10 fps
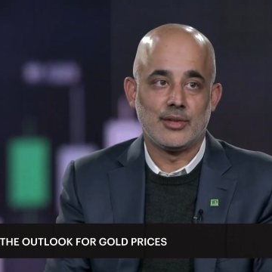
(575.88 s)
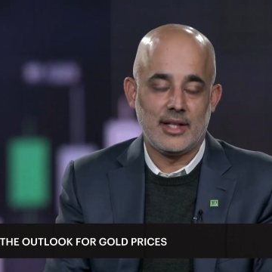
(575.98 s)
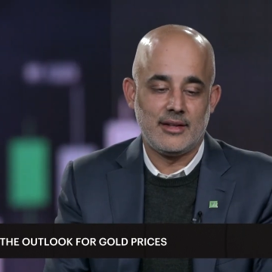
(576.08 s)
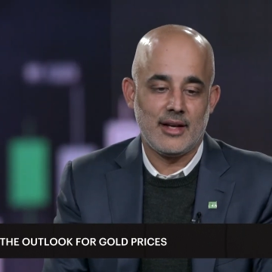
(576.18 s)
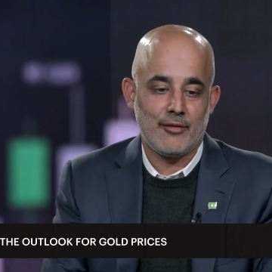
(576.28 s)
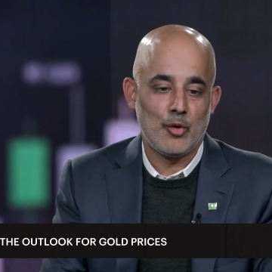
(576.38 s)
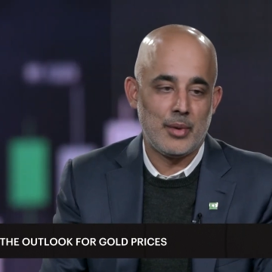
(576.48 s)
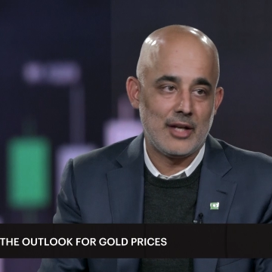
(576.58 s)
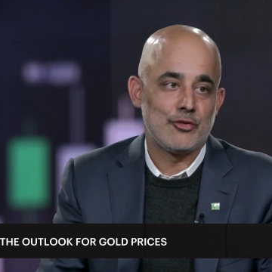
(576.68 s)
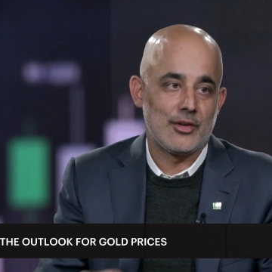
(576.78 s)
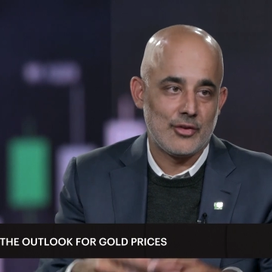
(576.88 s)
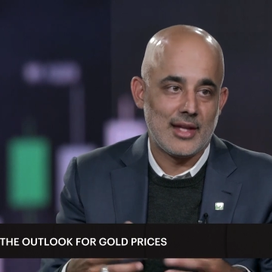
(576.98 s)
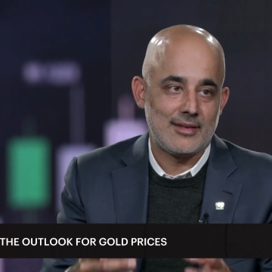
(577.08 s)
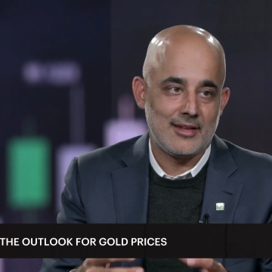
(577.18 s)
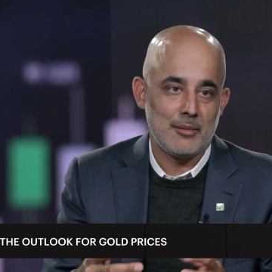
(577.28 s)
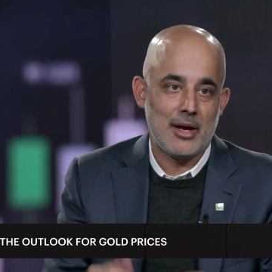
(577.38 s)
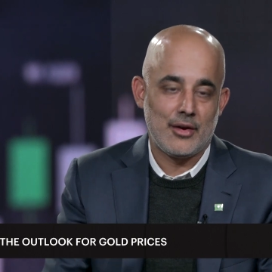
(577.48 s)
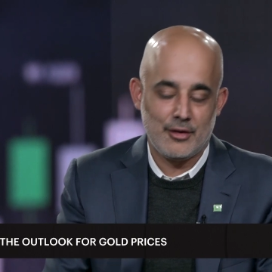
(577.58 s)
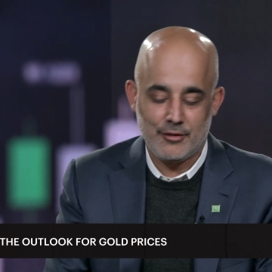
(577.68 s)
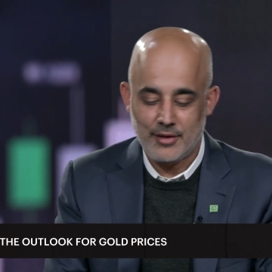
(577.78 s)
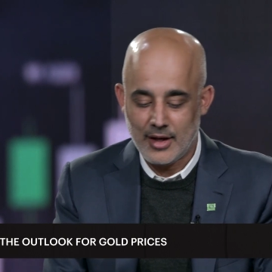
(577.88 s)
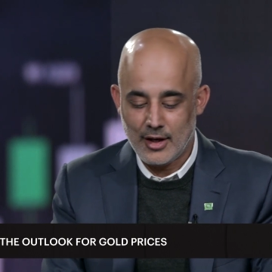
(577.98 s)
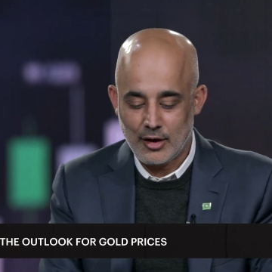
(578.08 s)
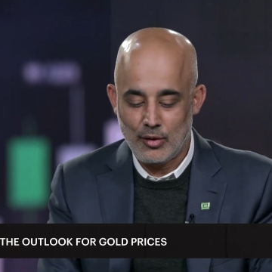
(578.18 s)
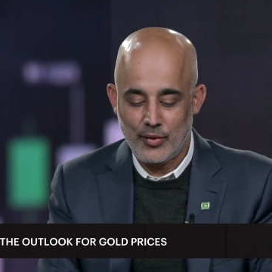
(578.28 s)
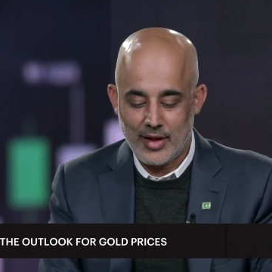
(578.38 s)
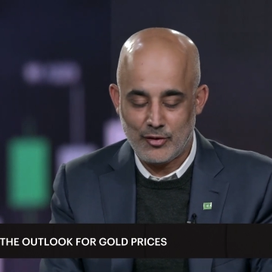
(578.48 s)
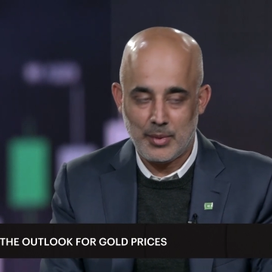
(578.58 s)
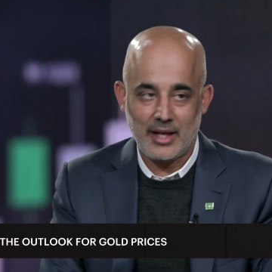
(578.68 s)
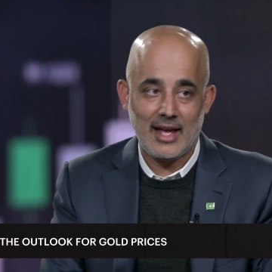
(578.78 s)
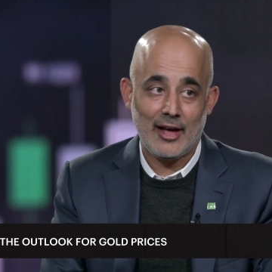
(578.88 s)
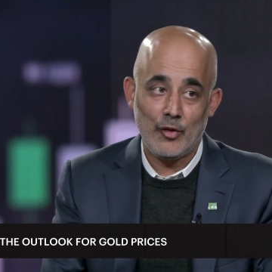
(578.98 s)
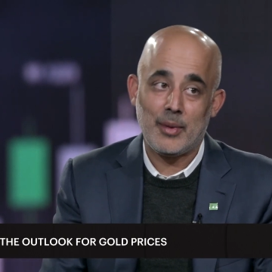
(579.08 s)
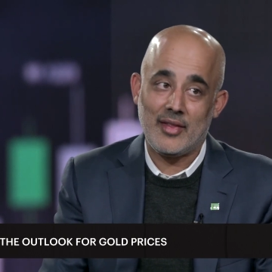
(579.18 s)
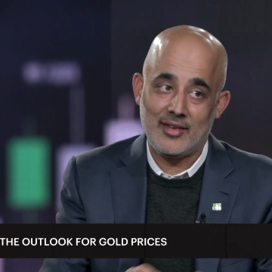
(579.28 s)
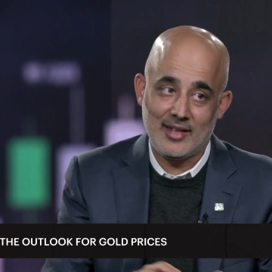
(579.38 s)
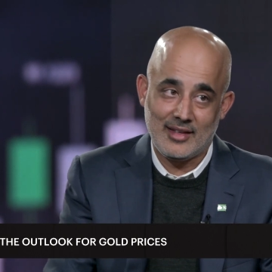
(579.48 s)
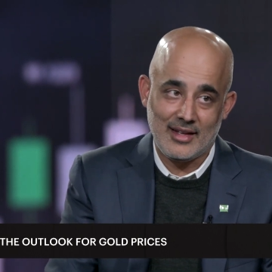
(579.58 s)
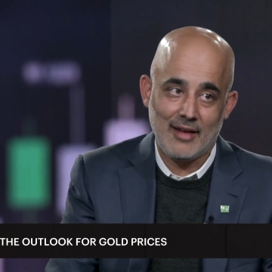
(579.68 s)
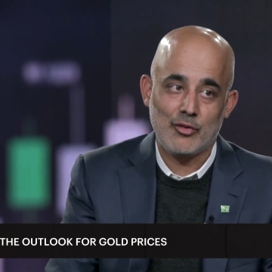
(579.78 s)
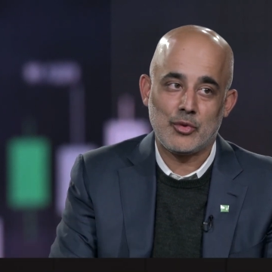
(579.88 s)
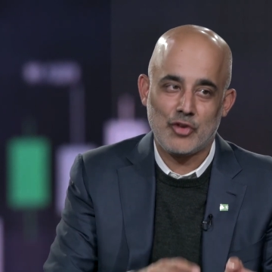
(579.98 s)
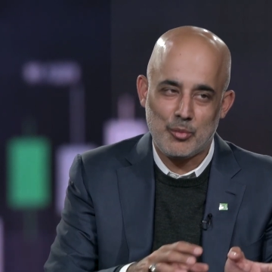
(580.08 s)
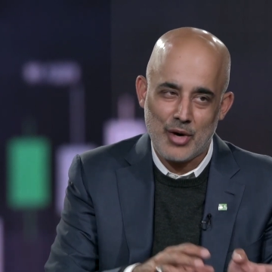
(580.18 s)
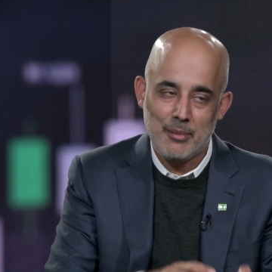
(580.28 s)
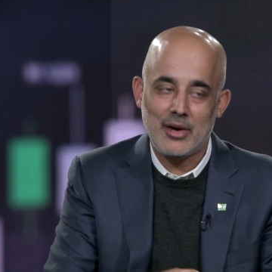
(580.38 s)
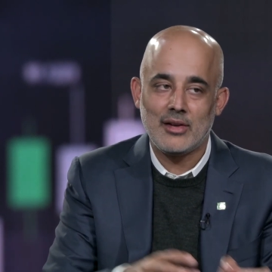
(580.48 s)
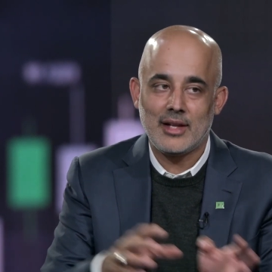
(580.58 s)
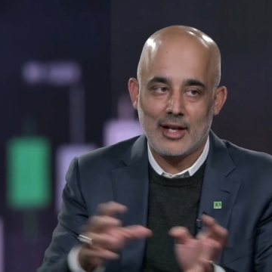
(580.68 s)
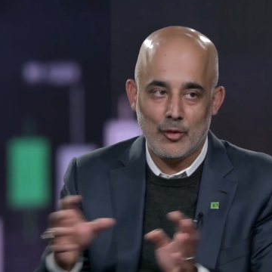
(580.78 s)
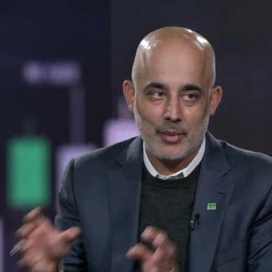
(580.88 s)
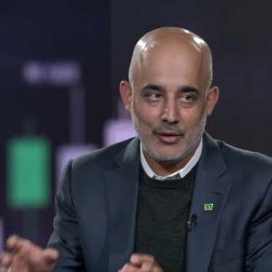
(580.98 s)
ETF open interest. So that's the amount of gold that's being held by these ETFs, which are primarily held by